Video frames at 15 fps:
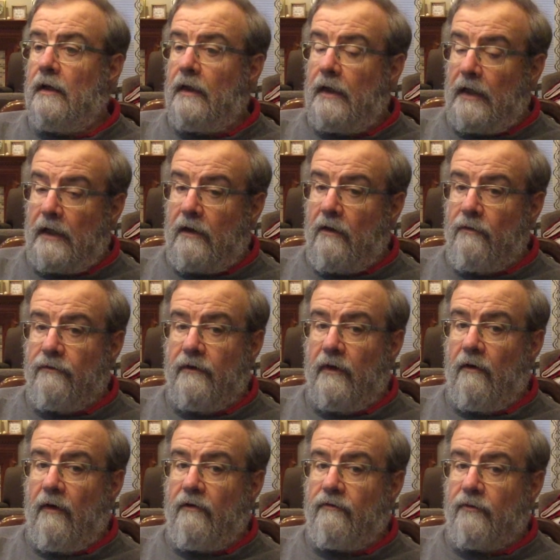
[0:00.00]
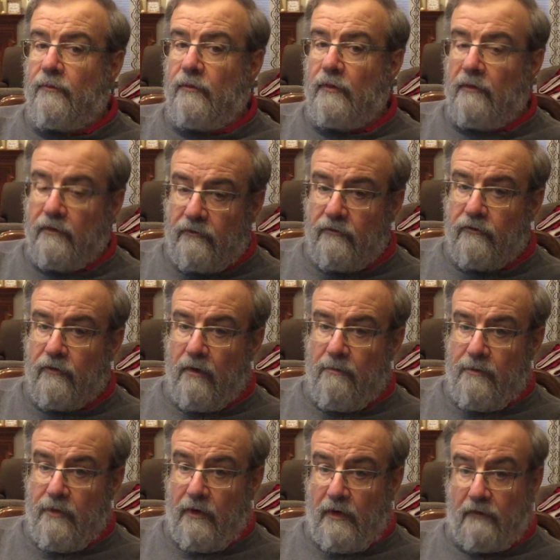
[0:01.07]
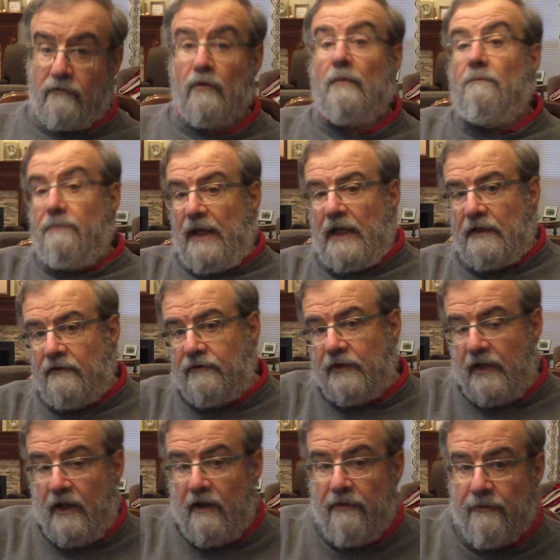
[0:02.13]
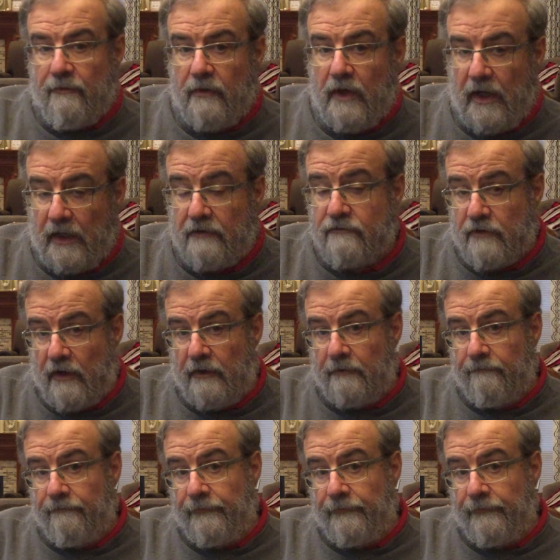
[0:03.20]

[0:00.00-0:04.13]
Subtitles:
It goes there as a religious community, so it bands together in exile.